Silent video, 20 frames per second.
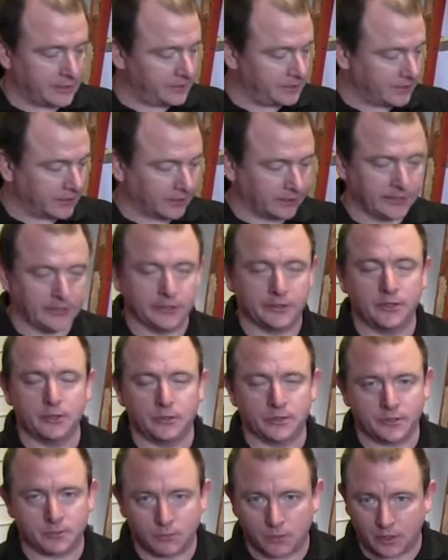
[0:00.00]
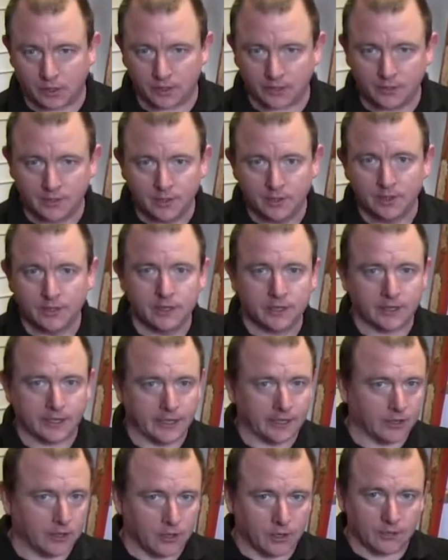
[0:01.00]
letting the cleaner do its work,
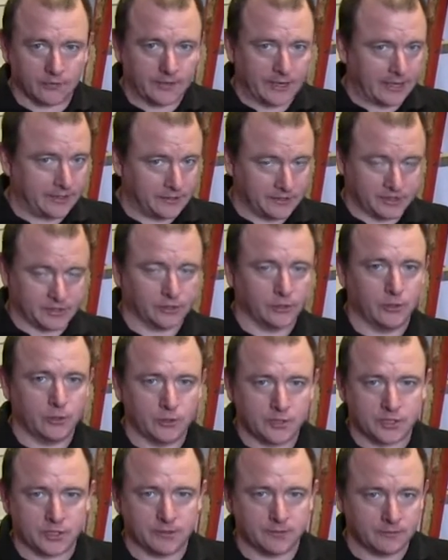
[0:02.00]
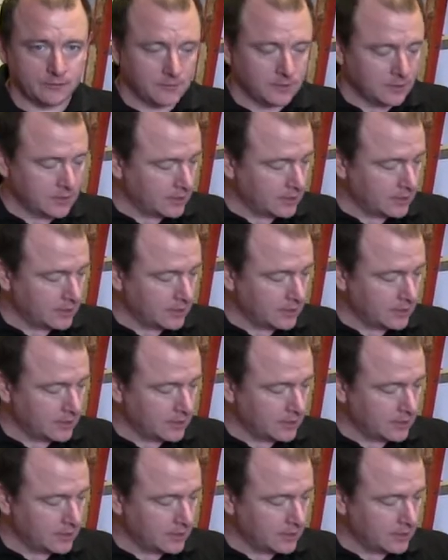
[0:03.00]
getting all of it out in solution.